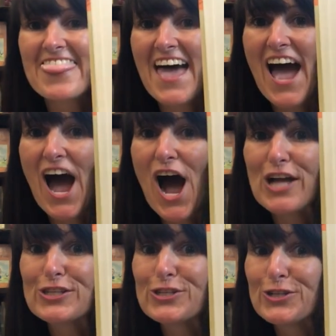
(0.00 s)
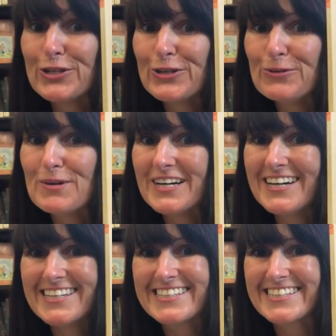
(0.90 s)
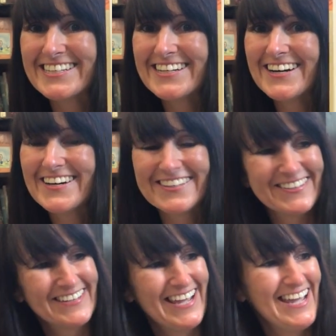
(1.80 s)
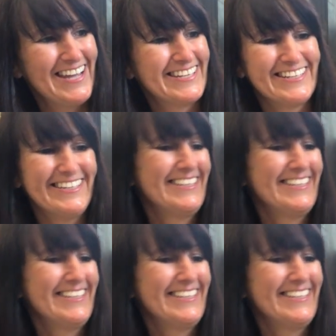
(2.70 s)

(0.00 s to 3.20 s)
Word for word: There are two birds on your head